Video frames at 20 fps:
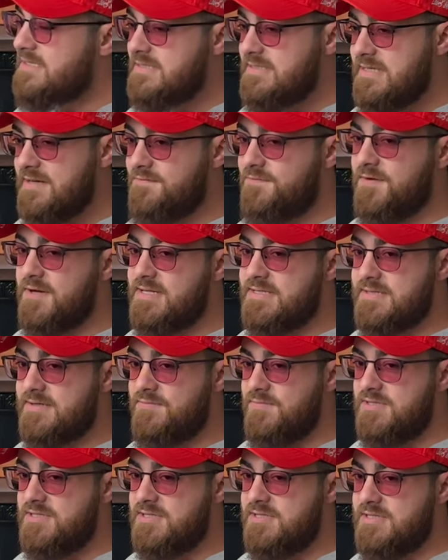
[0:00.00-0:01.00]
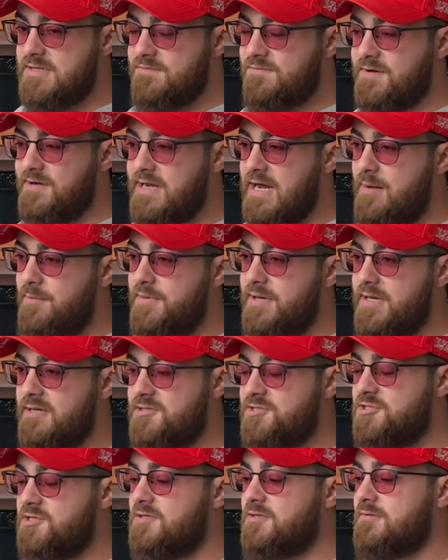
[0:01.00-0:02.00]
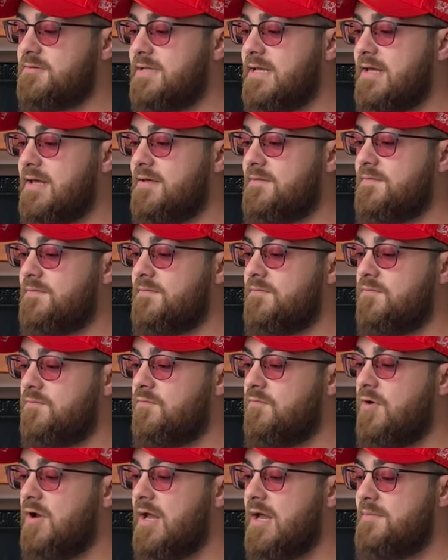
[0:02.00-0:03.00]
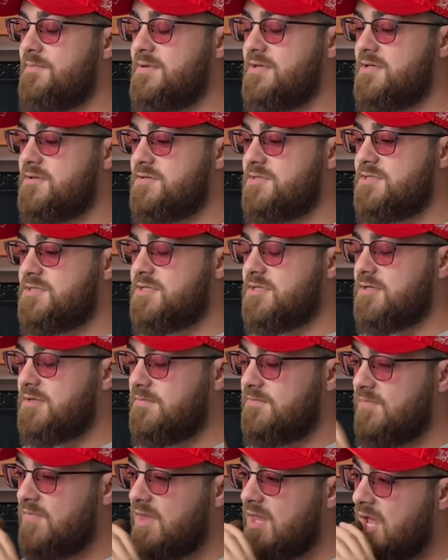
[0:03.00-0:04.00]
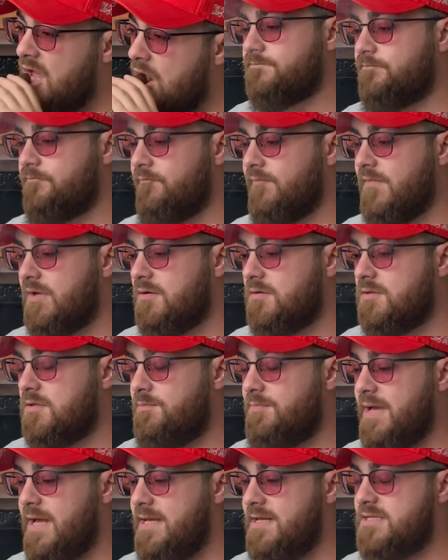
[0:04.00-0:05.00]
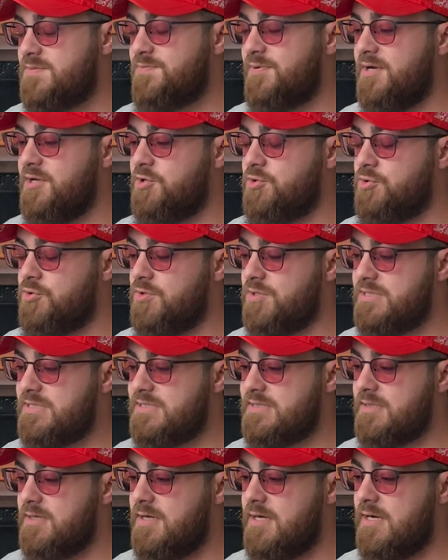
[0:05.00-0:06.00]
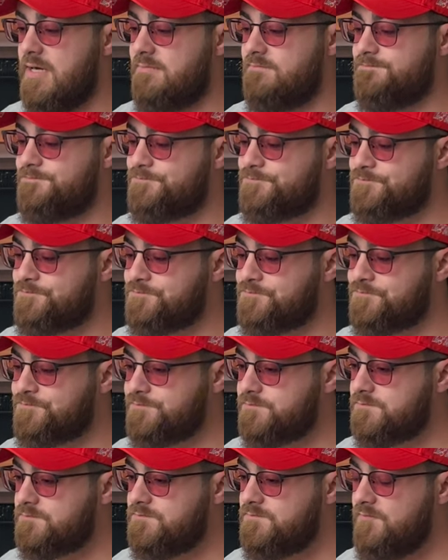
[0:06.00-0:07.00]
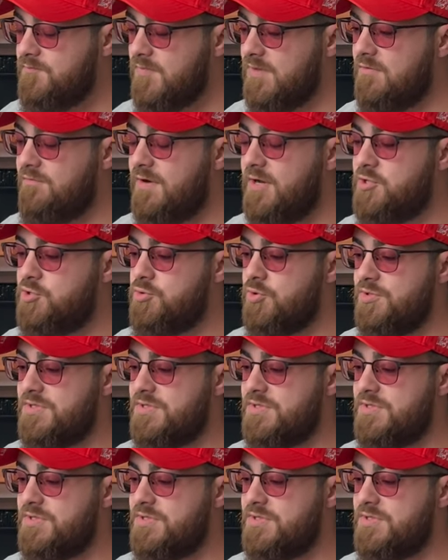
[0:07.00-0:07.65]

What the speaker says: different. It's a different combination than what I'd be used to. The band is pretty cool. It's a very cool